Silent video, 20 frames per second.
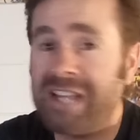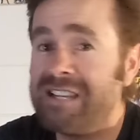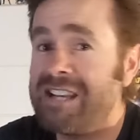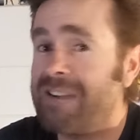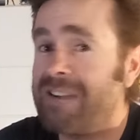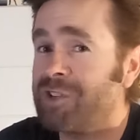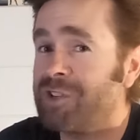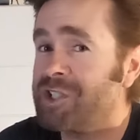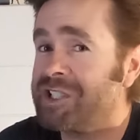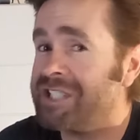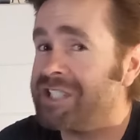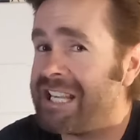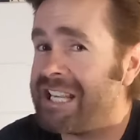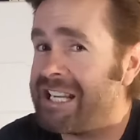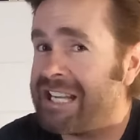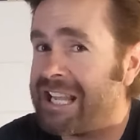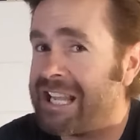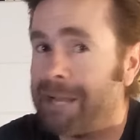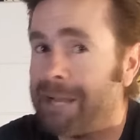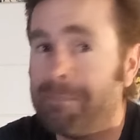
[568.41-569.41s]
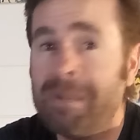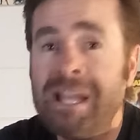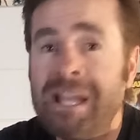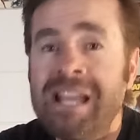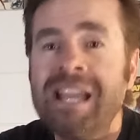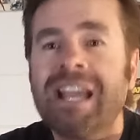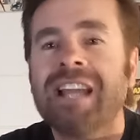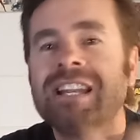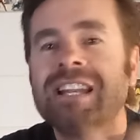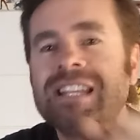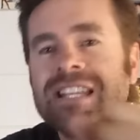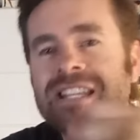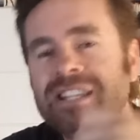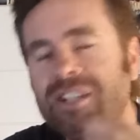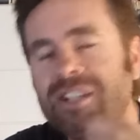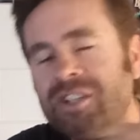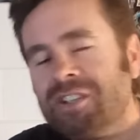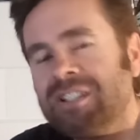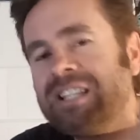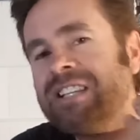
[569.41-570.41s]
They'd never seen him. And he
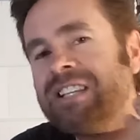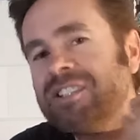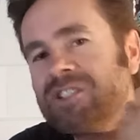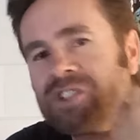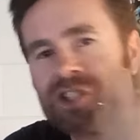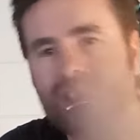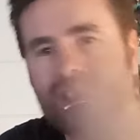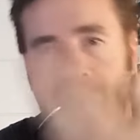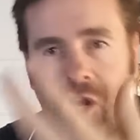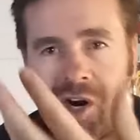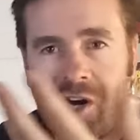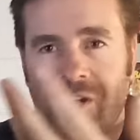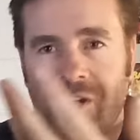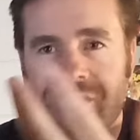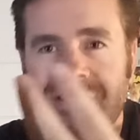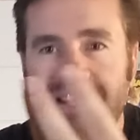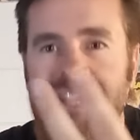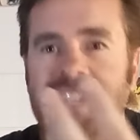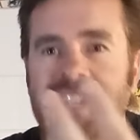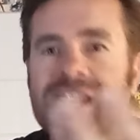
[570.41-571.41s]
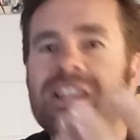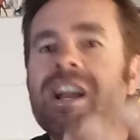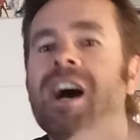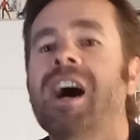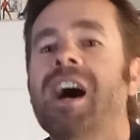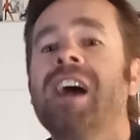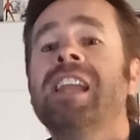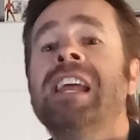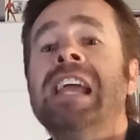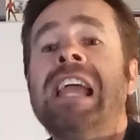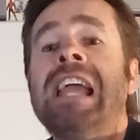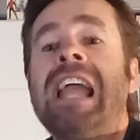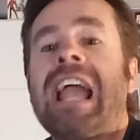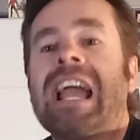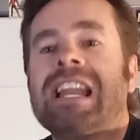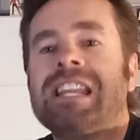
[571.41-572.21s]
healed his scars that he got,